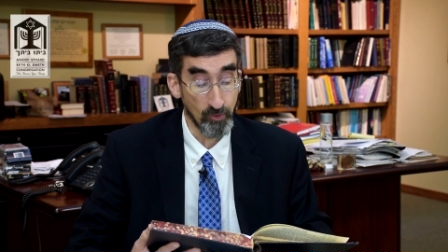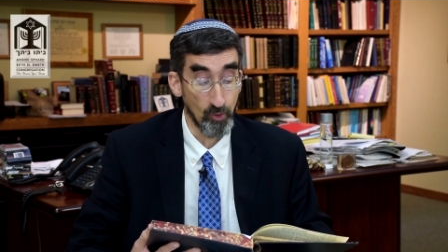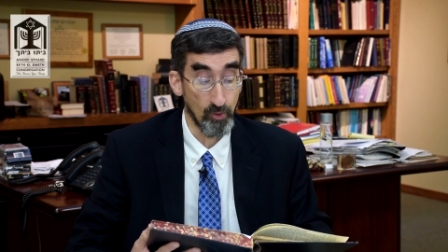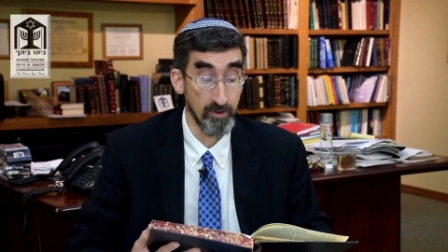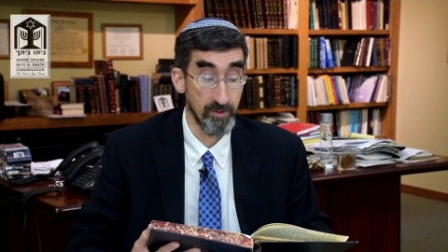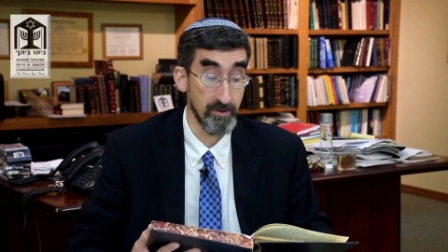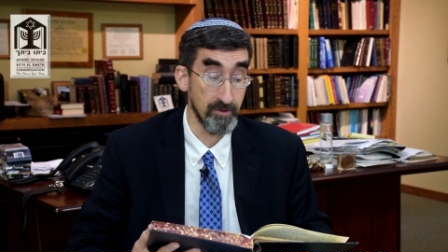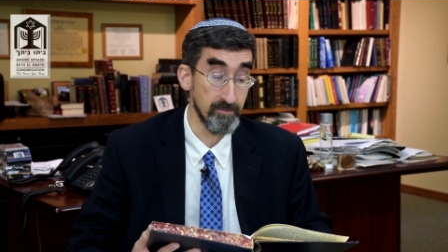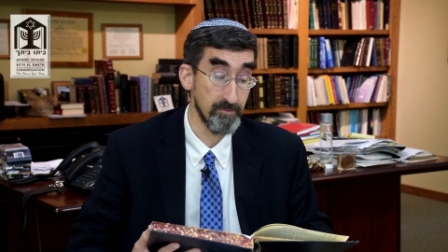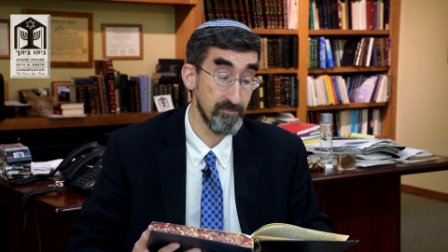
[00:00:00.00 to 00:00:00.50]

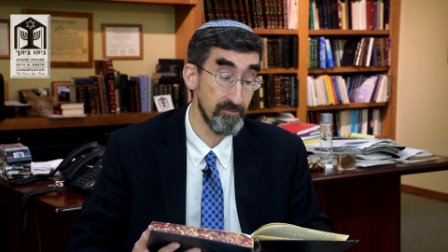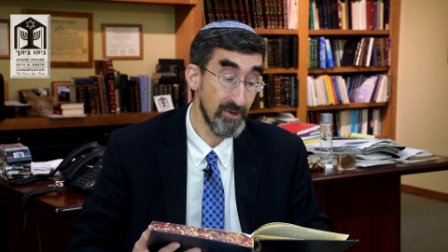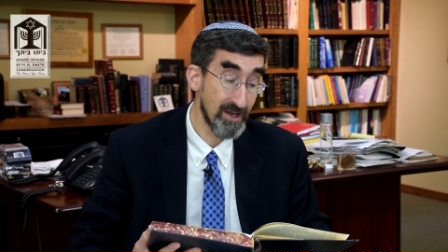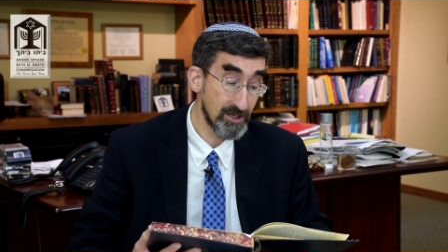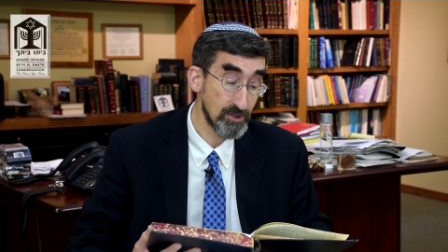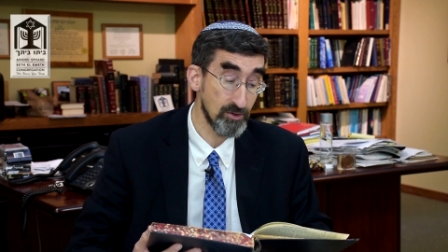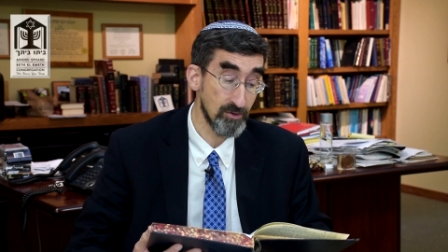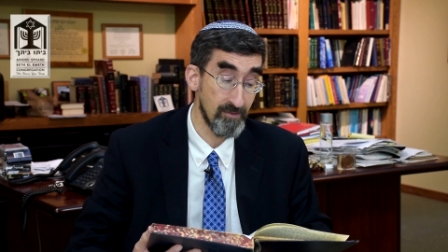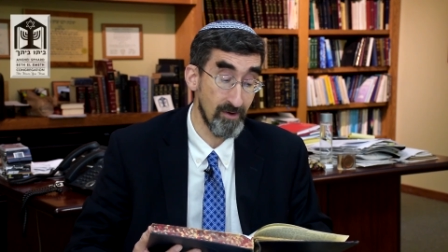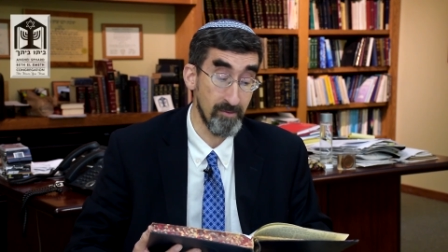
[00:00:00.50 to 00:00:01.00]
or the
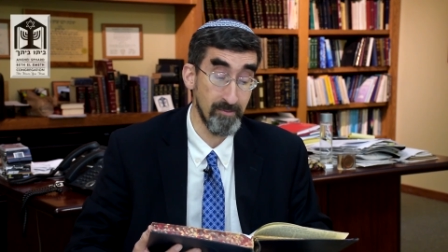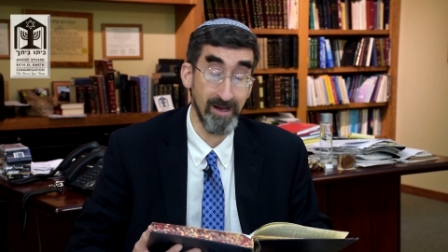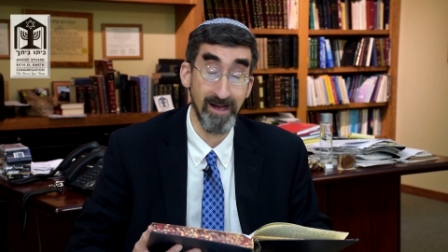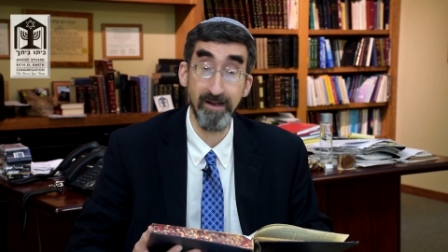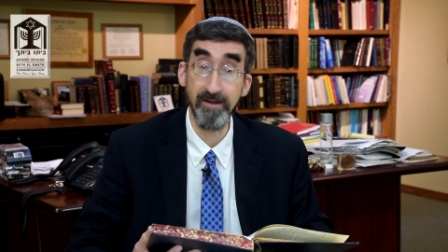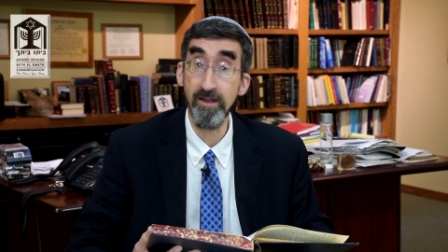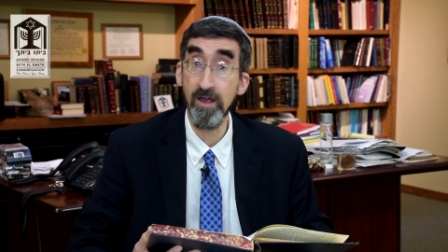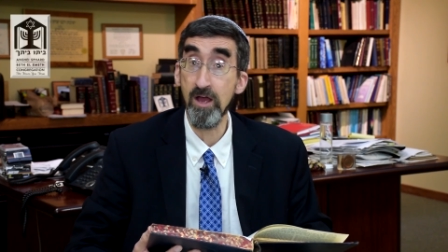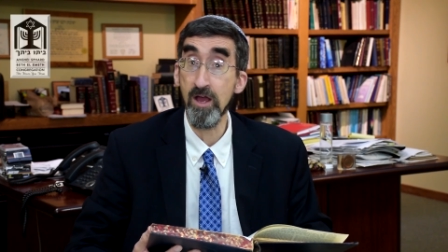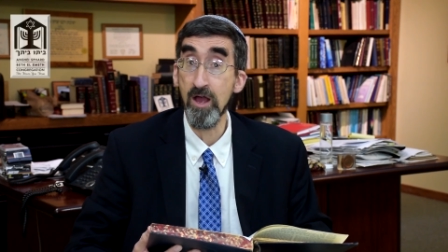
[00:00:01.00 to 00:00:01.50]
picture of
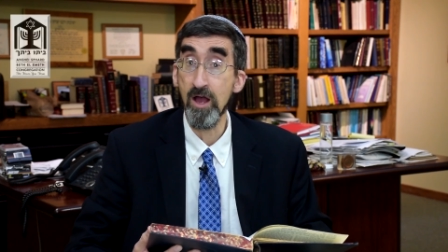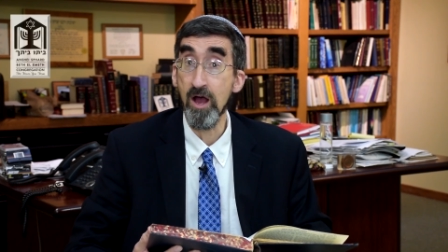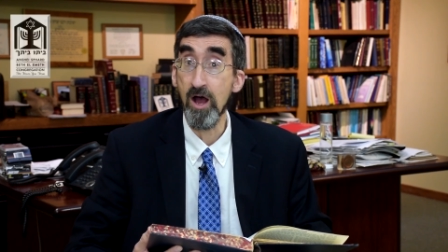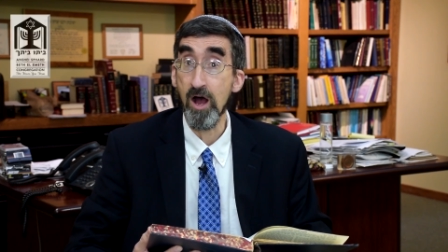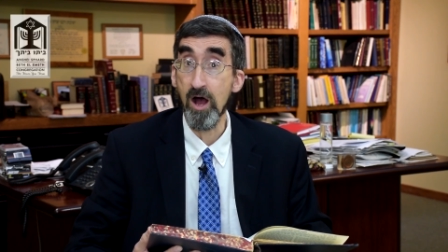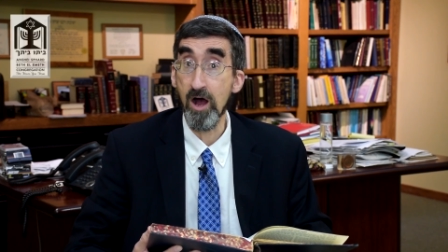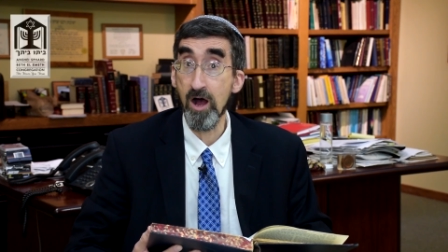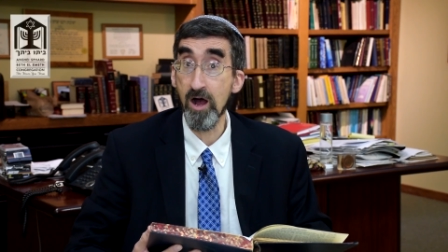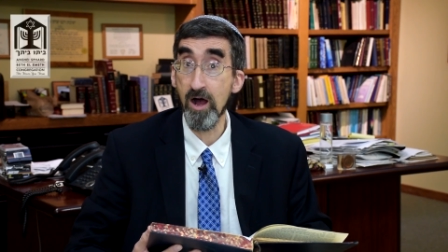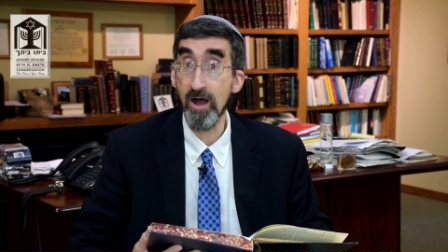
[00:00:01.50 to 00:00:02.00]
Haman
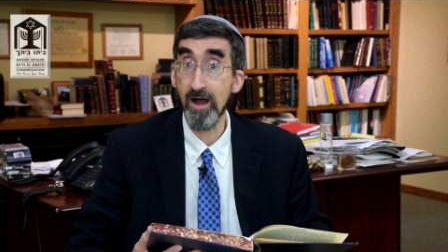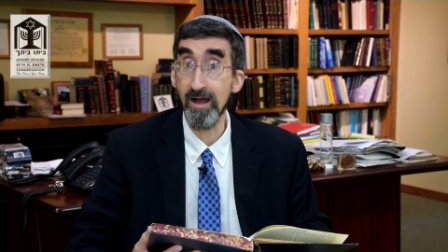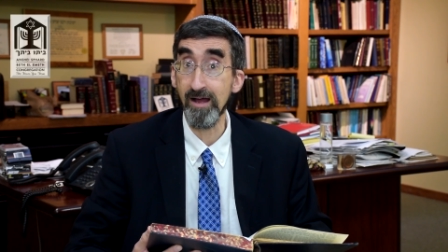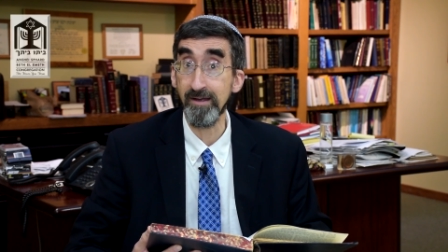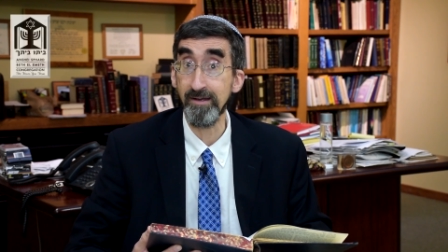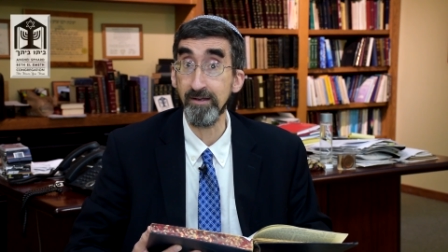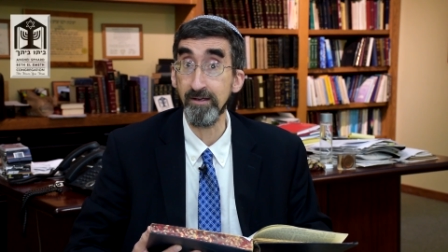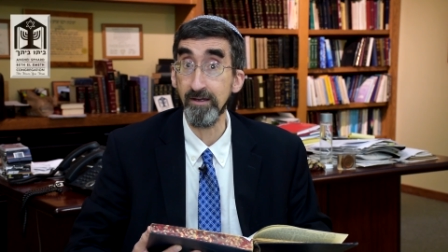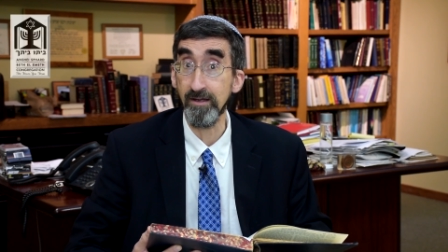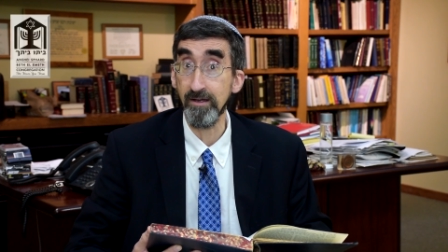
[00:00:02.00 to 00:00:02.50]

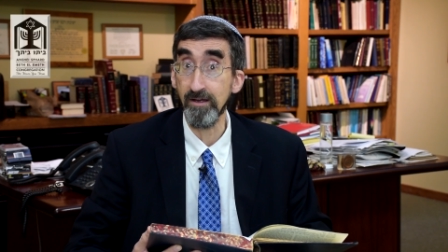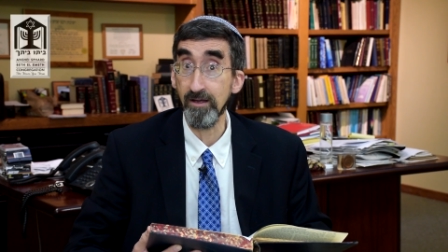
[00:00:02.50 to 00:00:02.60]
on